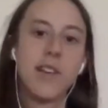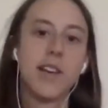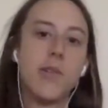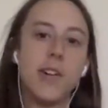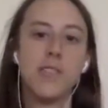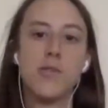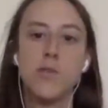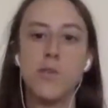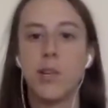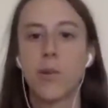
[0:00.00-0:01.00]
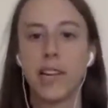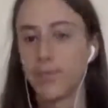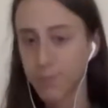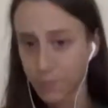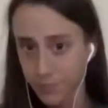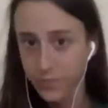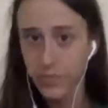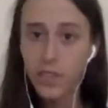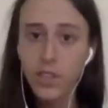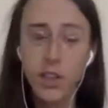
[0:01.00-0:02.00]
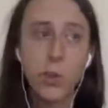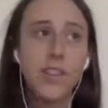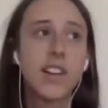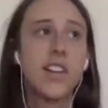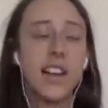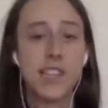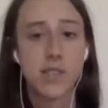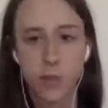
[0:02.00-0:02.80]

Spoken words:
Like, I wanted to be right with the clients,